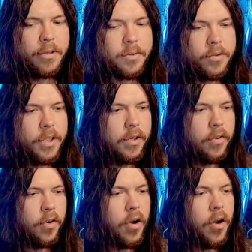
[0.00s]
supposed to get
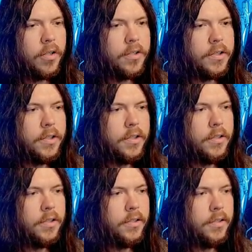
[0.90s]
across?
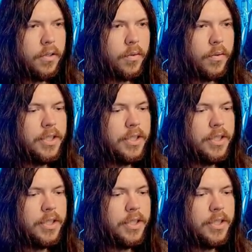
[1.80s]
Well, this